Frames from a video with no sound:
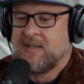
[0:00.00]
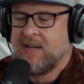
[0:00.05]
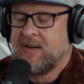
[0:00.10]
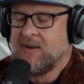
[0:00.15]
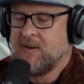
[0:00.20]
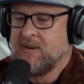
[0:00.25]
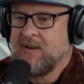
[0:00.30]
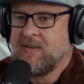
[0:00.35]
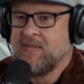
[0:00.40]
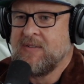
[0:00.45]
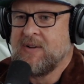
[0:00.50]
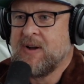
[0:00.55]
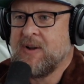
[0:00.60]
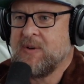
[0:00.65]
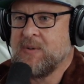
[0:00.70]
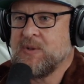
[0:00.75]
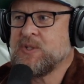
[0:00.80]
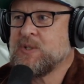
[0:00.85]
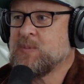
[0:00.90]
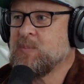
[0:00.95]
don't even know how
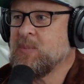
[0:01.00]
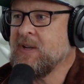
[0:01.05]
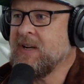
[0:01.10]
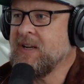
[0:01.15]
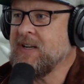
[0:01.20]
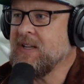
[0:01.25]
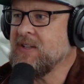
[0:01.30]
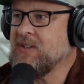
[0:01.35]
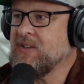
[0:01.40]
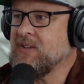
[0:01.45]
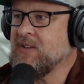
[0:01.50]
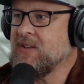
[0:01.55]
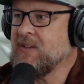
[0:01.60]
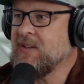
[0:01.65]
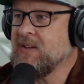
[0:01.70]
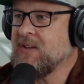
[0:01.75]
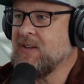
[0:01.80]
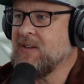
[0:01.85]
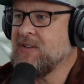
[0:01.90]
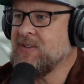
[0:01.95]
to explain it.
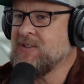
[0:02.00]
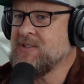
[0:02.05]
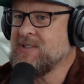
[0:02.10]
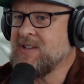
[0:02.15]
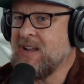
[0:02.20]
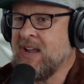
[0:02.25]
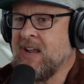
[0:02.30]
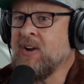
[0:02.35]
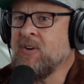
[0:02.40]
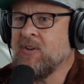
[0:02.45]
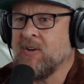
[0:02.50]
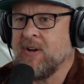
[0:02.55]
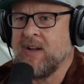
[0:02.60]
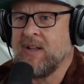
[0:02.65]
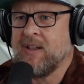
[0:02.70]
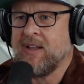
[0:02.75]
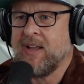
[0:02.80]
Just angry,